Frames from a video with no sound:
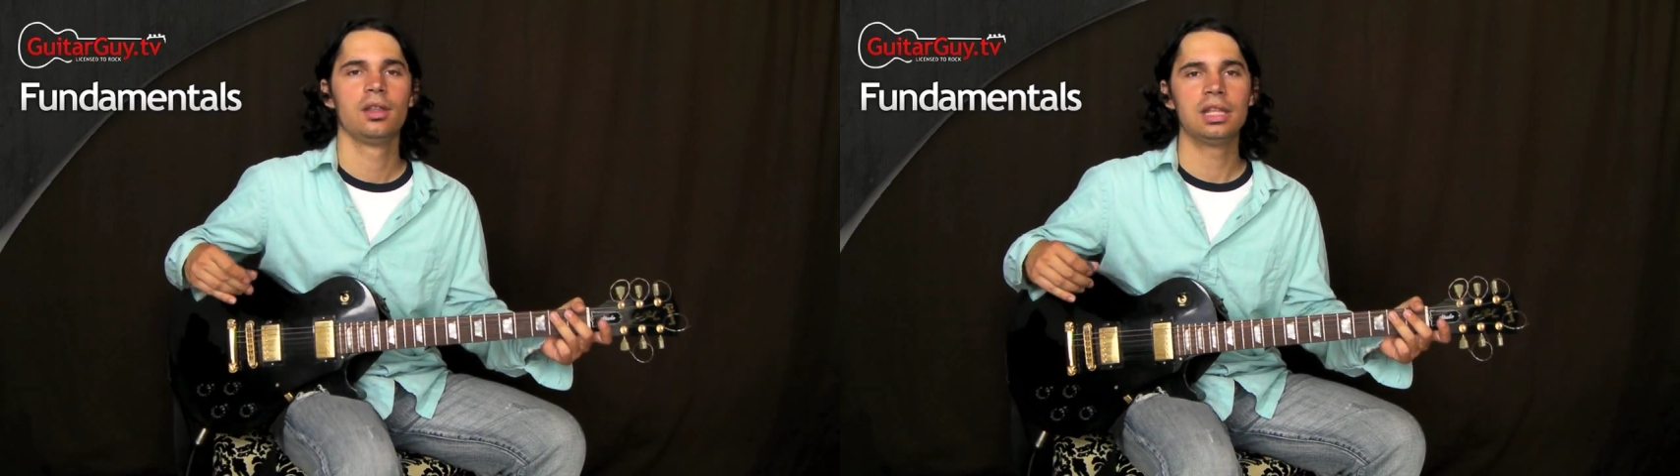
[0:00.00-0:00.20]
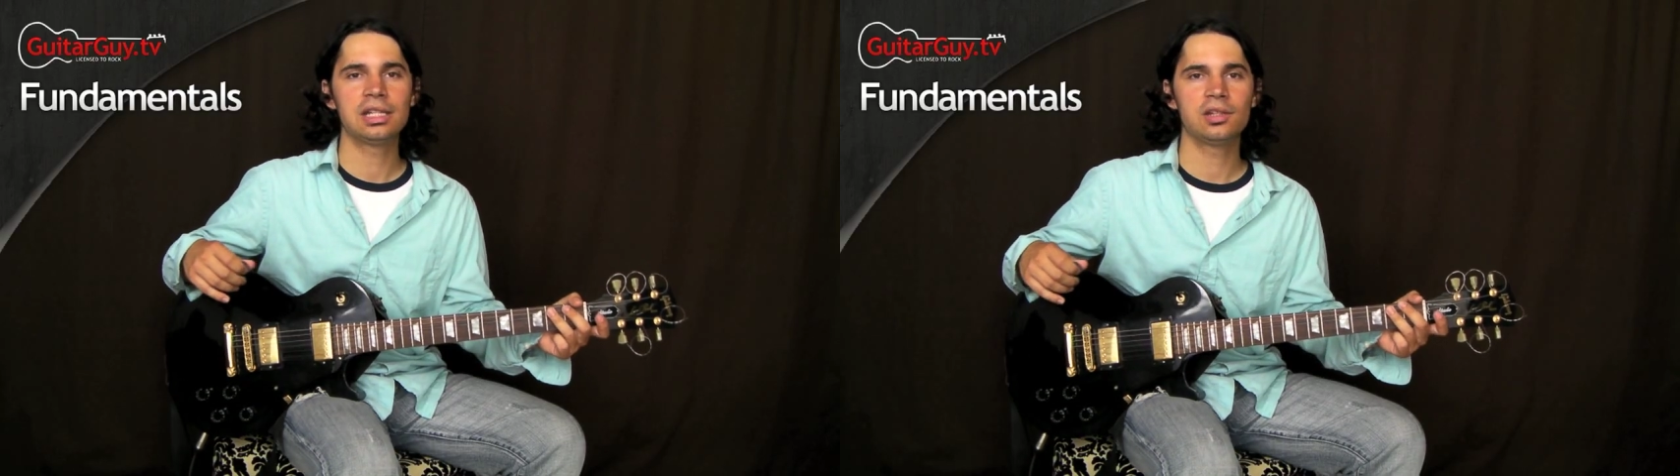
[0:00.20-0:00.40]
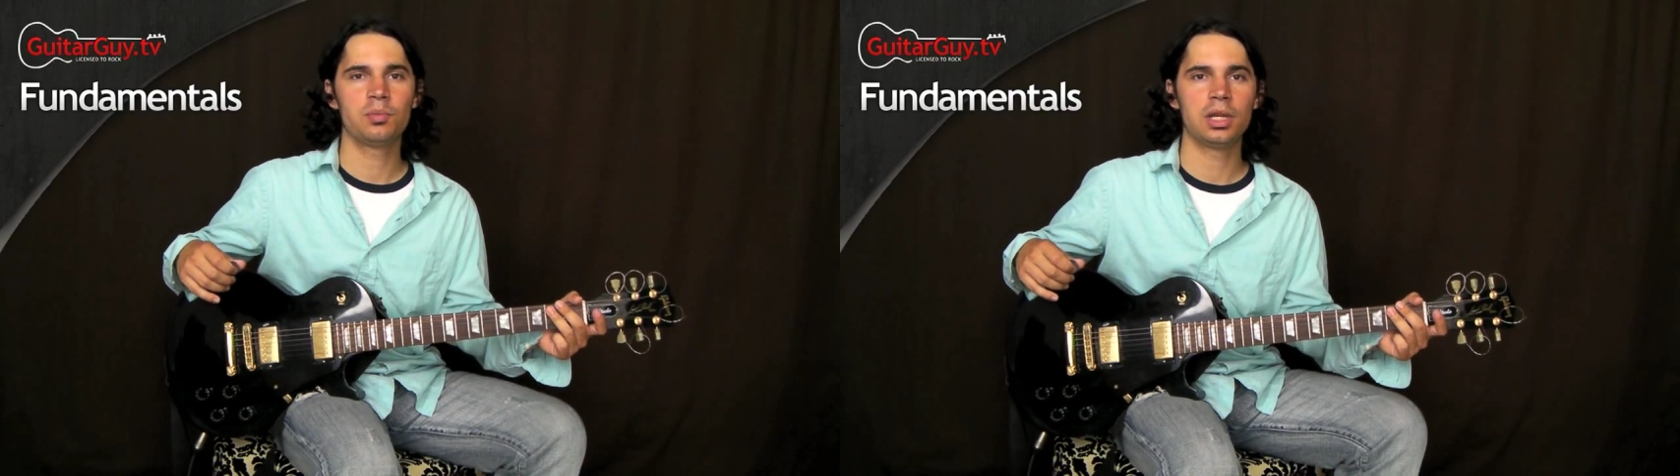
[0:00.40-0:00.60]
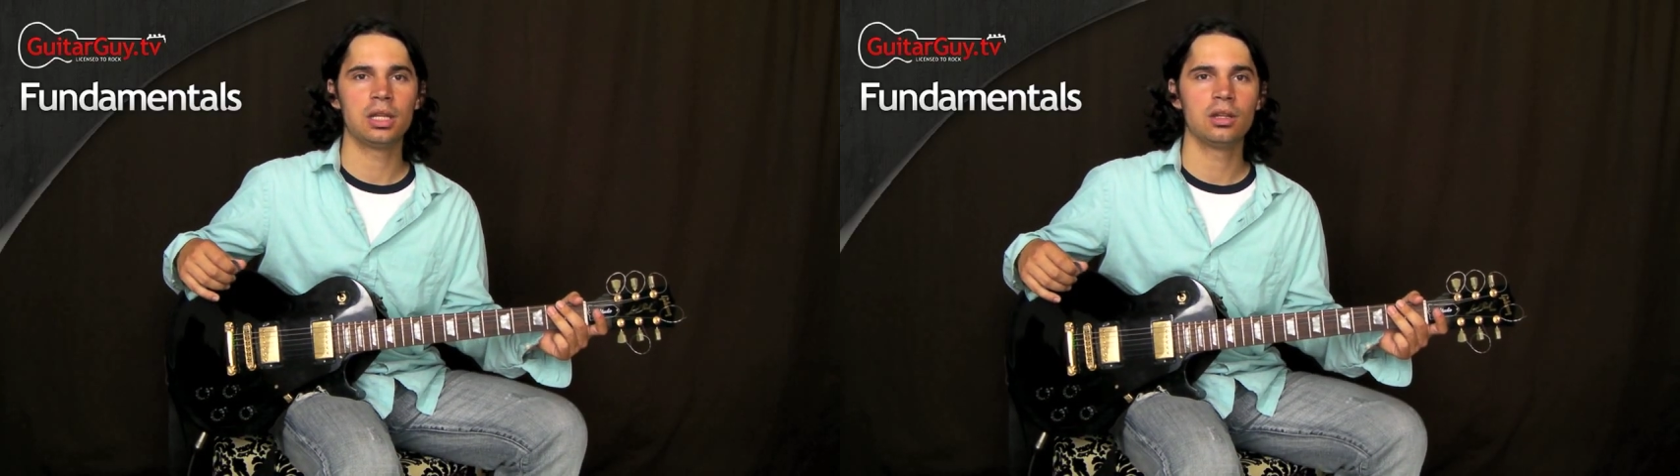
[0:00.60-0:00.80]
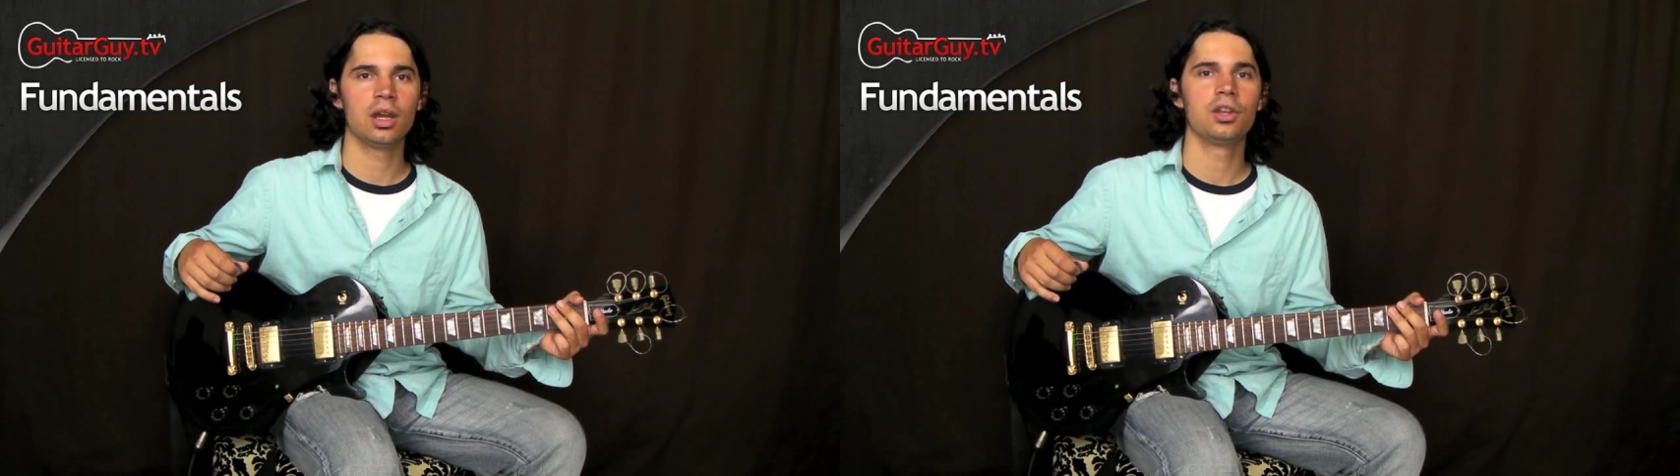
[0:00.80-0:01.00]
This has
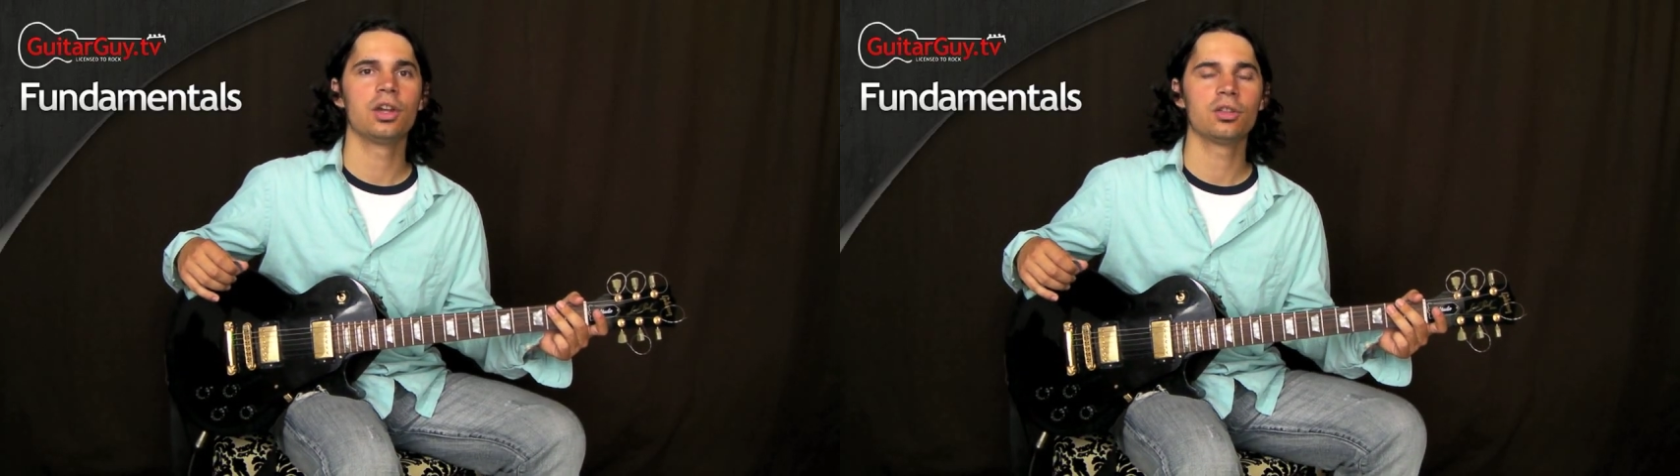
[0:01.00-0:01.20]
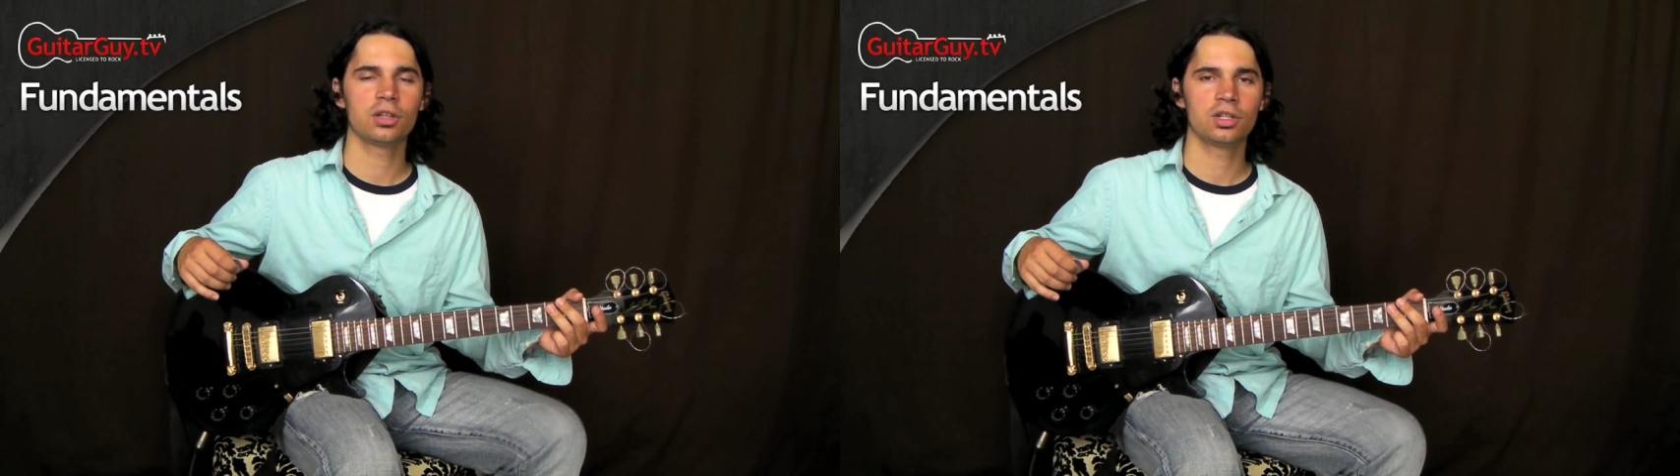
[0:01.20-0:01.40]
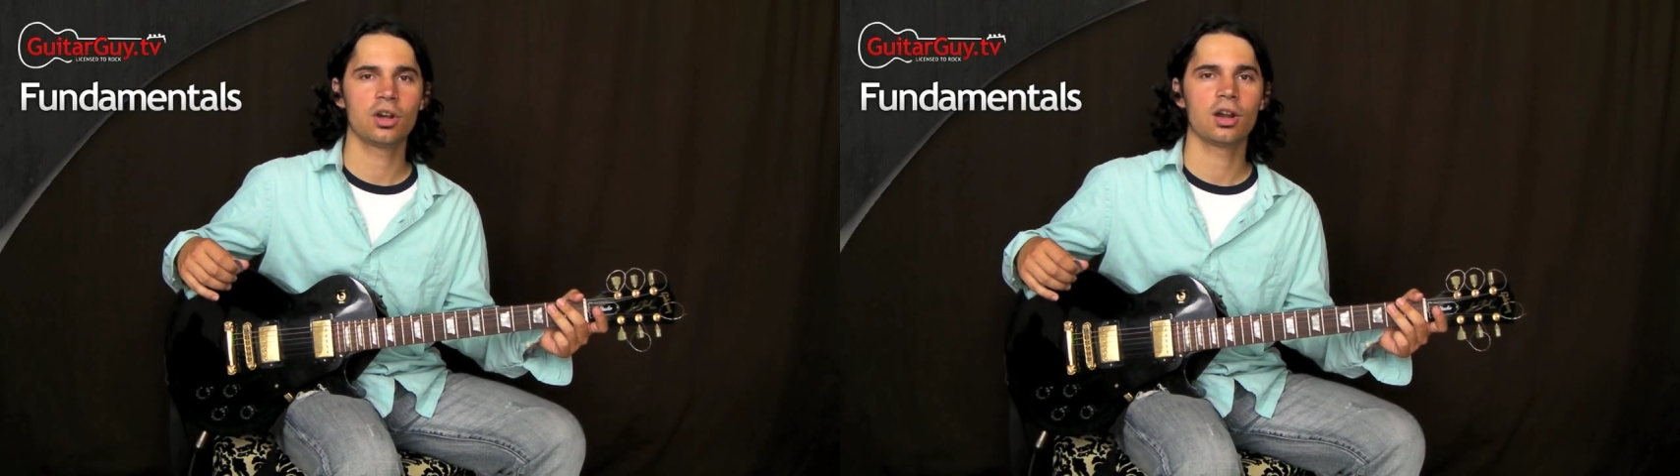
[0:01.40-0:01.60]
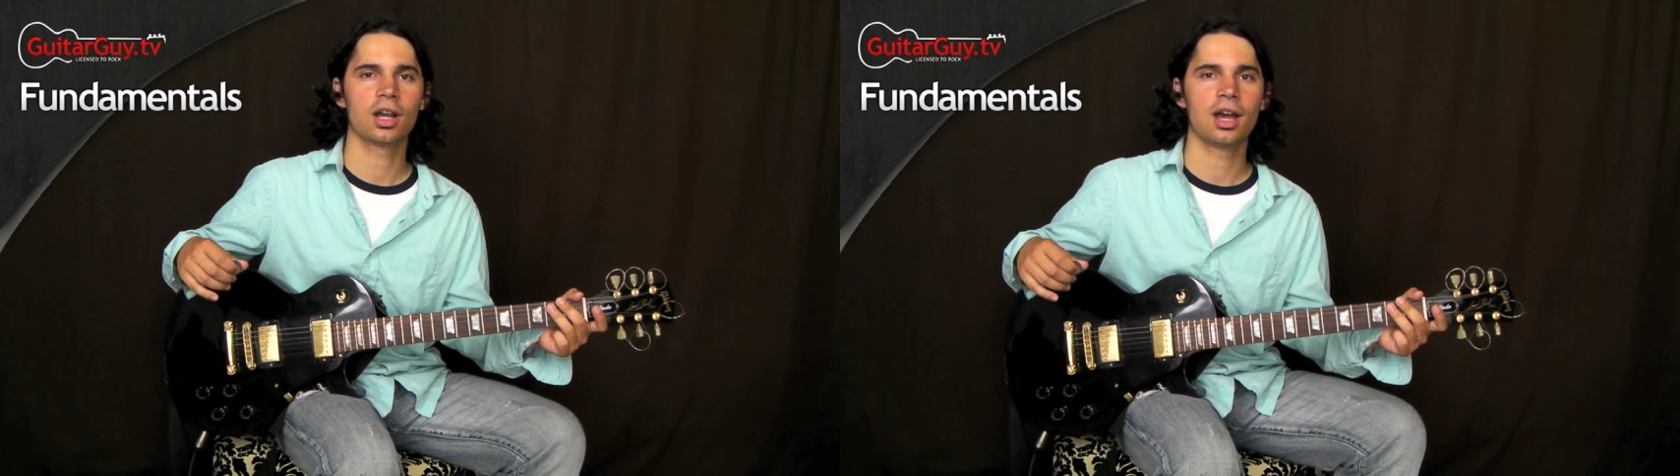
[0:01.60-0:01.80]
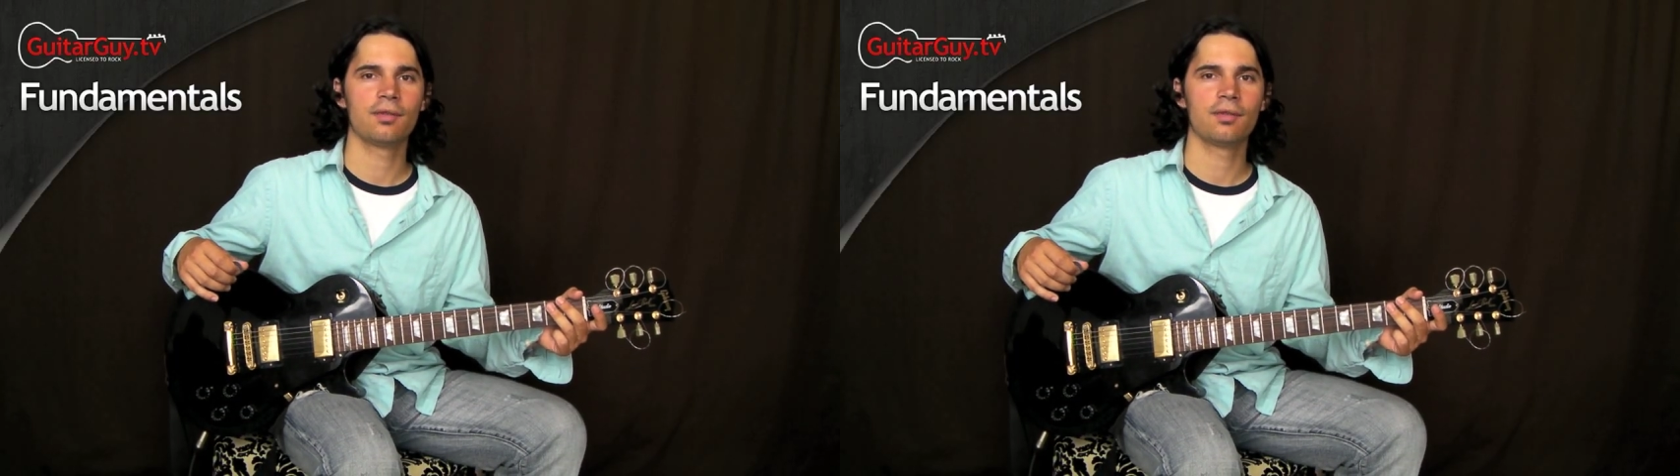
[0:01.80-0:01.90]
been another Guitar Guy